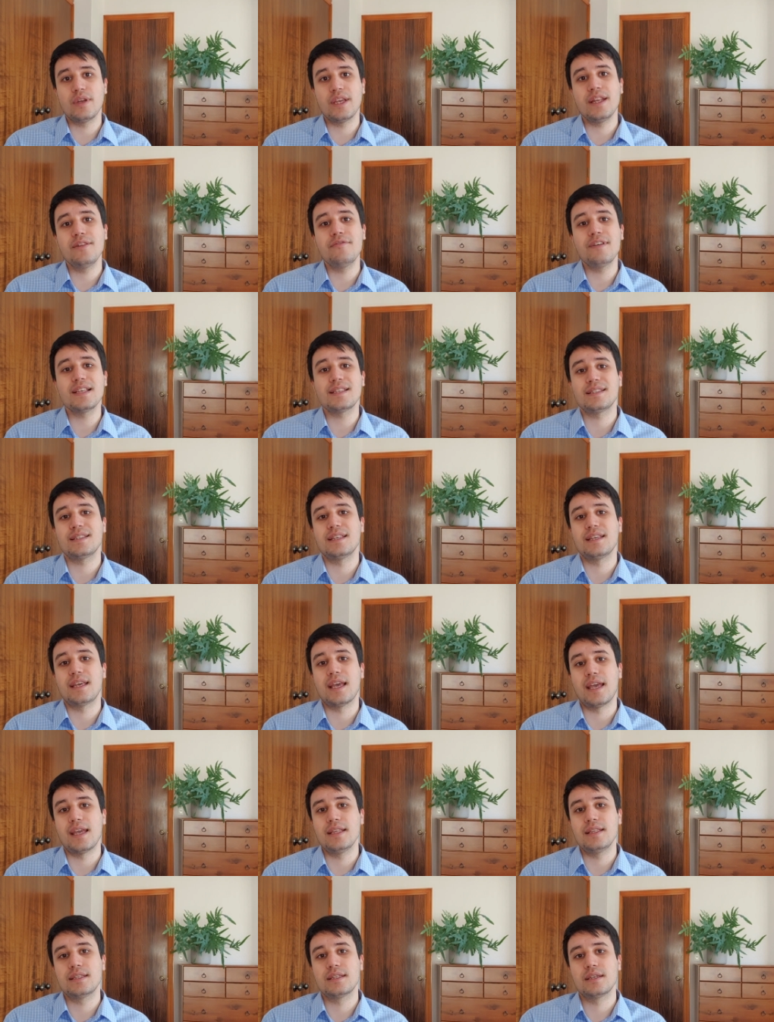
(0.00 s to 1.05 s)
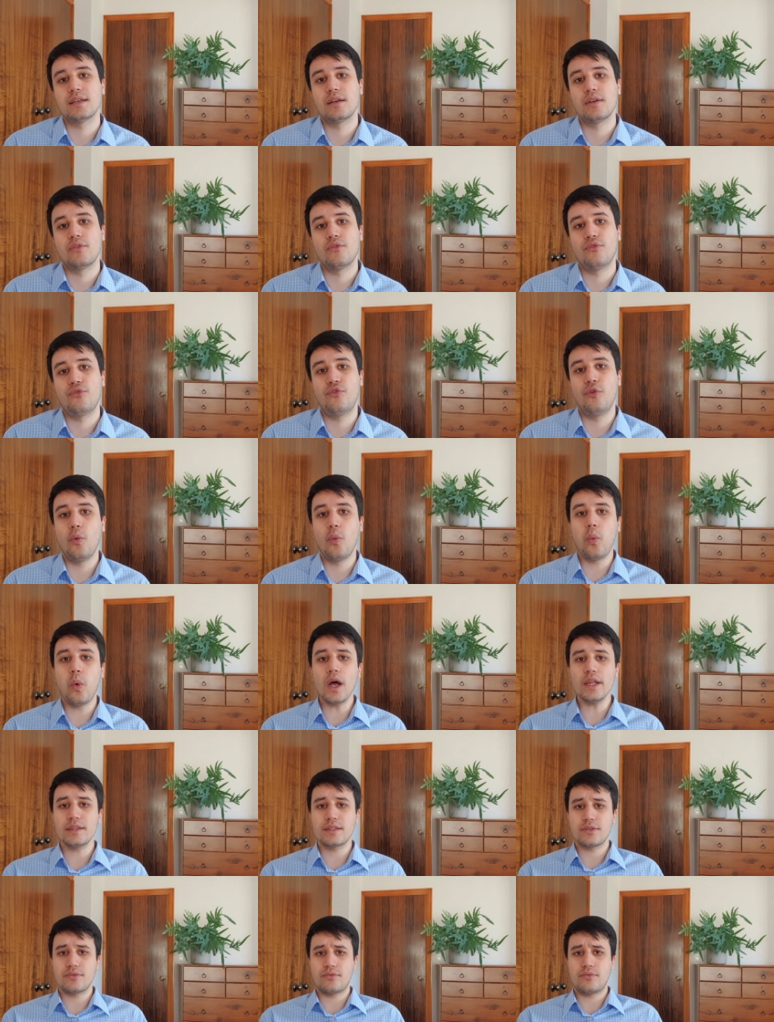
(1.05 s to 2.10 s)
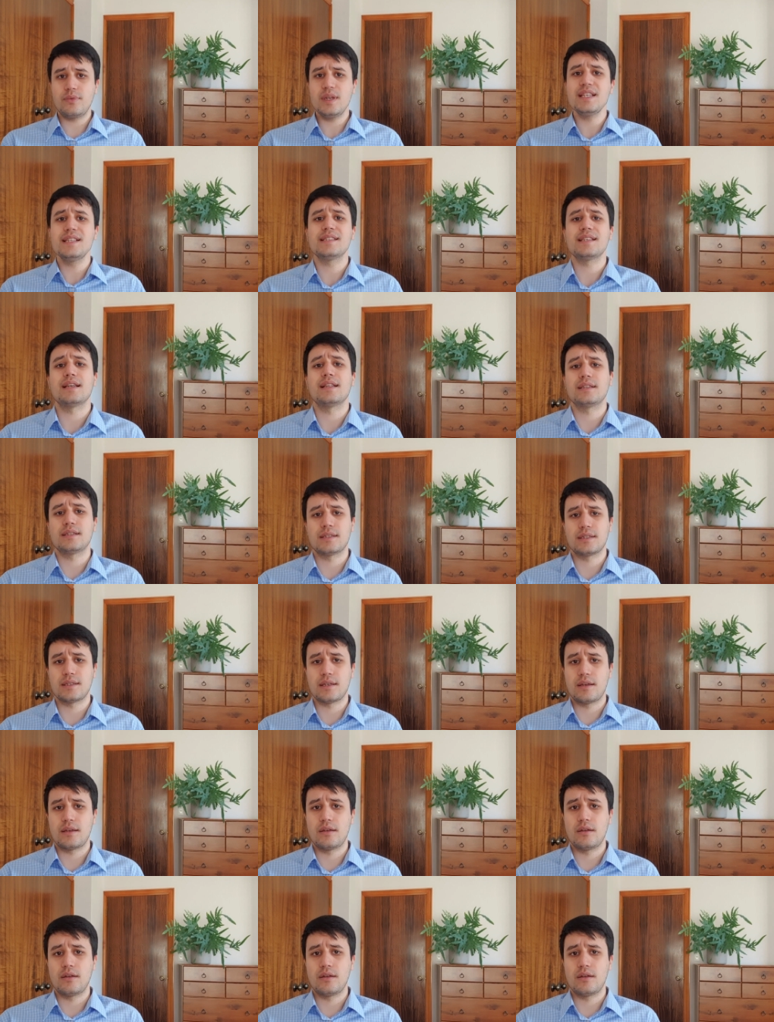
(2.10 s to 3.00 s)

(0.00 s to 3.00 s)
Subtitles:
investigate for what reasons